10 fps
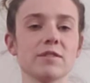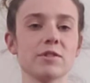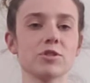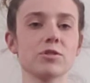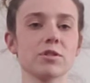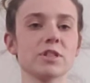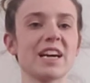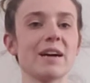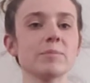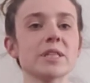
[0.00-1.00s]
of our shoulder
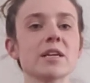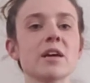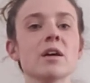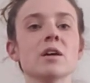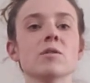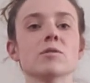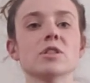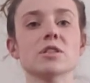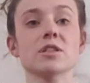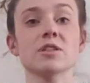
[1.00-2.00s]
taps. We're
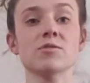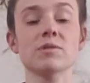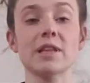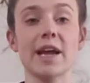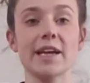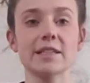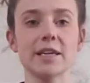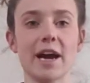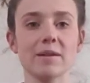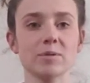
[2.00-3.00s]
just gonna do leg
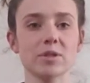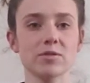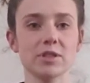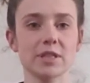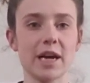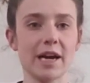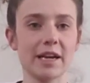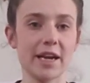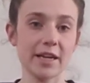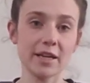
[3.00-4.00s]
taps, so just
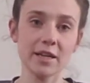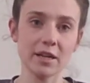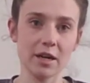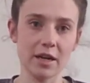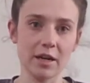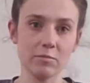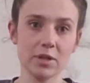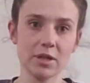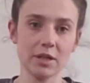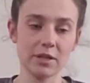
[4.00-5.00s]
adding
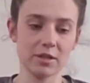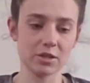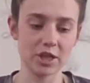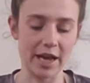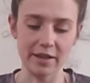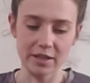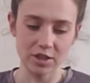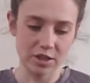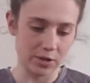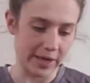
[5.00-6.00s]
a little
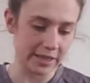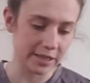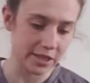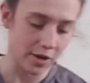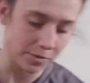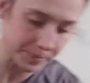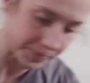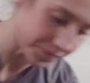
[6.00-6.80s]
challenge to it. So